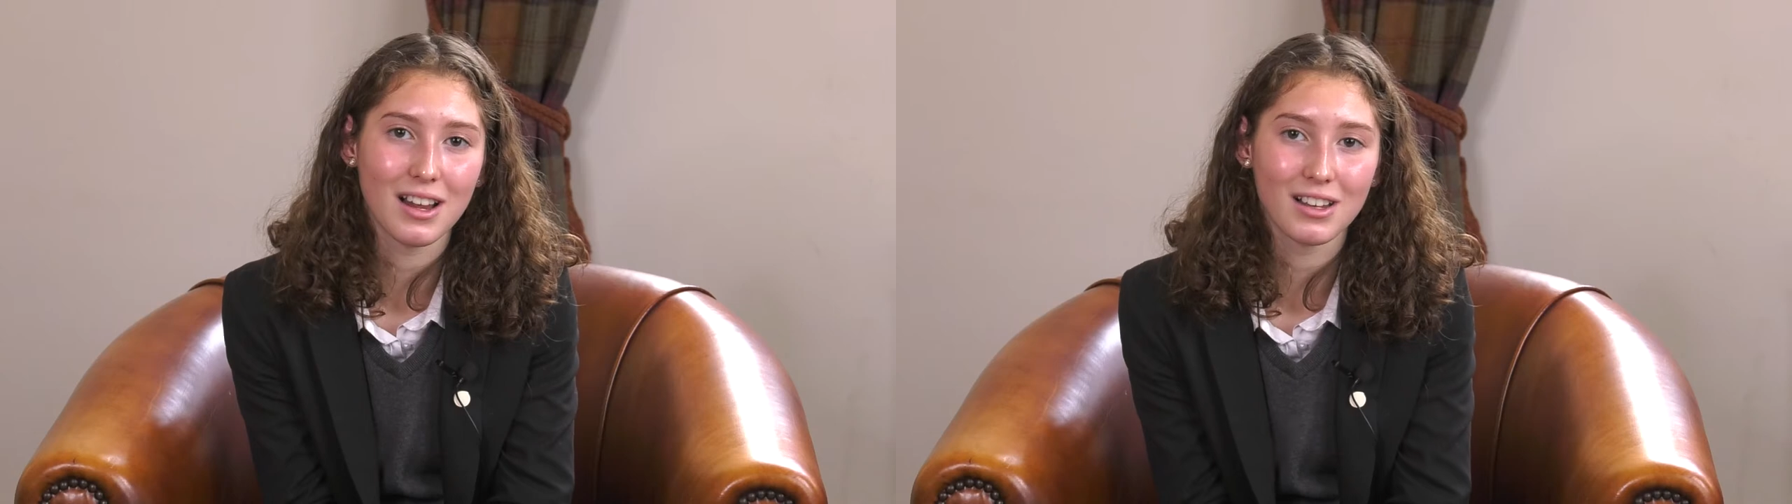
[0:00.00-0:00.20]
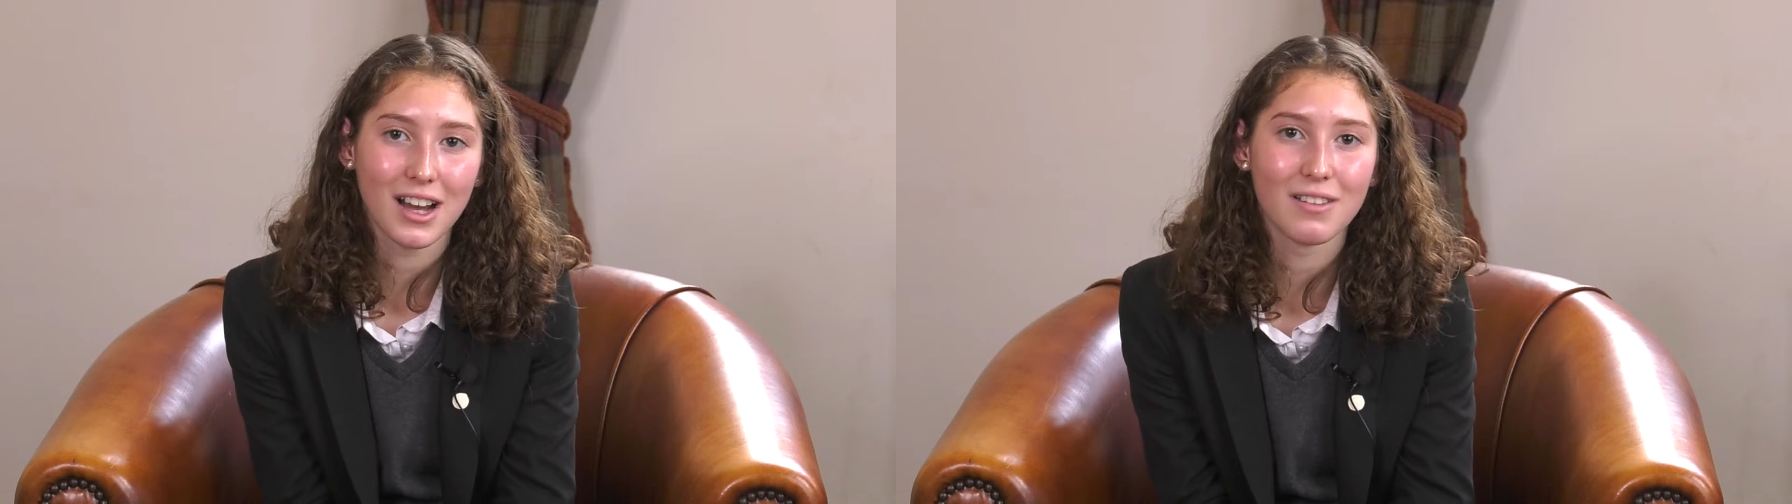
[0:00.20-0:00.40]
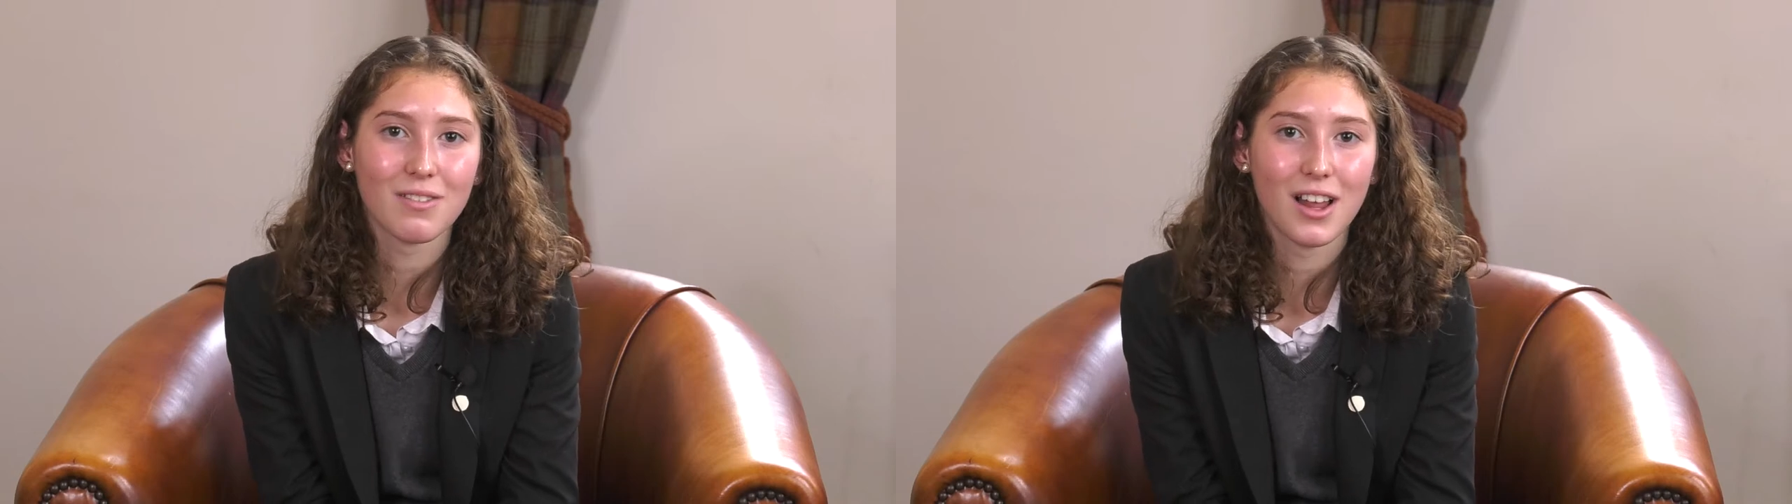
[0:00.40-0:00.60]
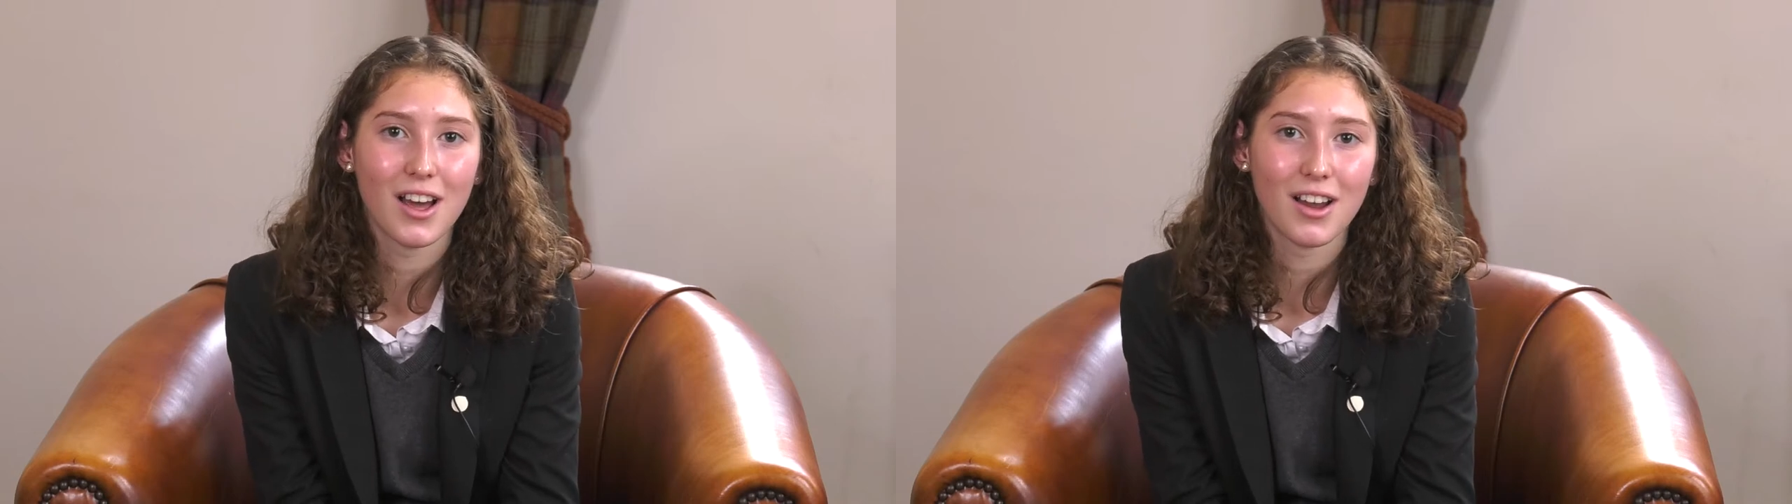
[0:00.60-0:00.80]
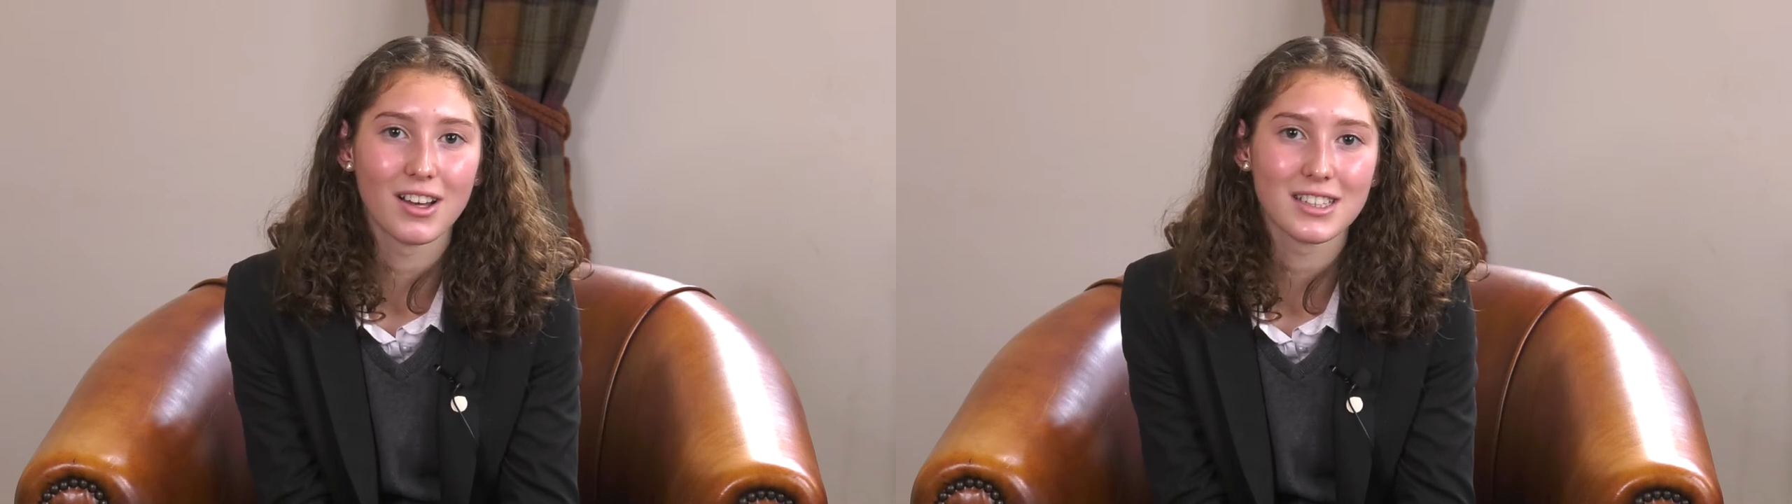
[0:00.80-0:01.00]
kind of
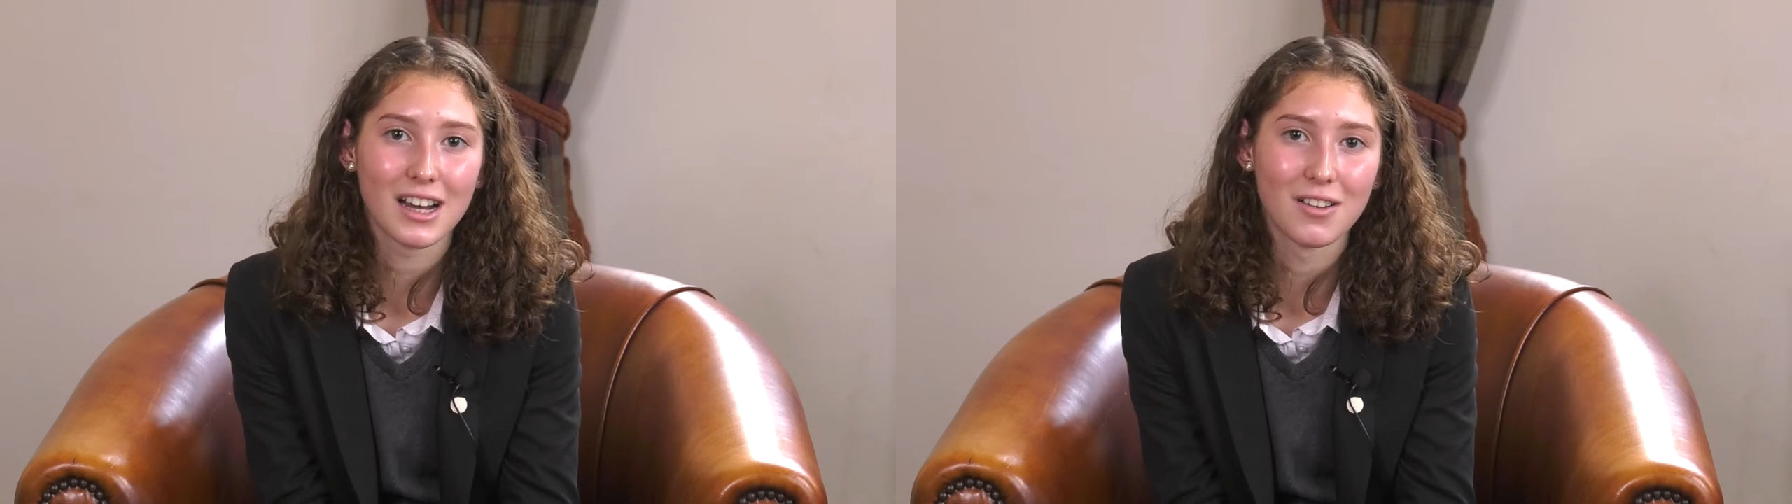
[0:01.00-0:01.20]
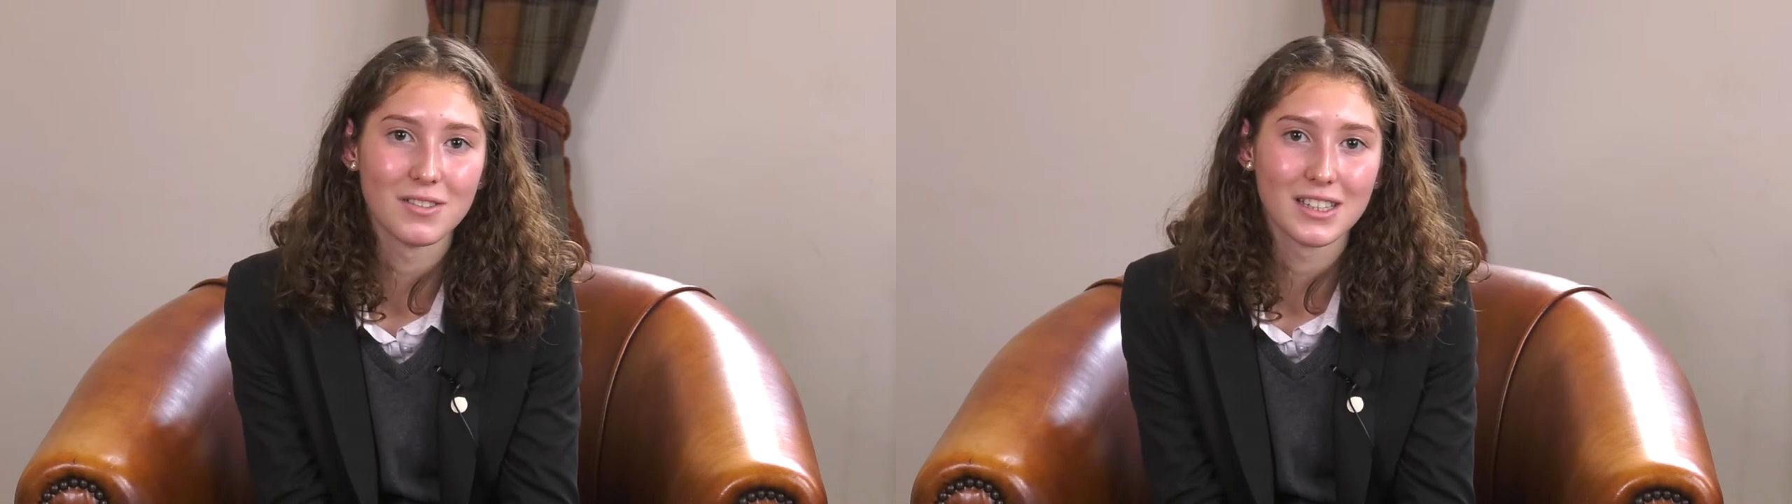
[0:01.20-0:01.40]
learn ourselves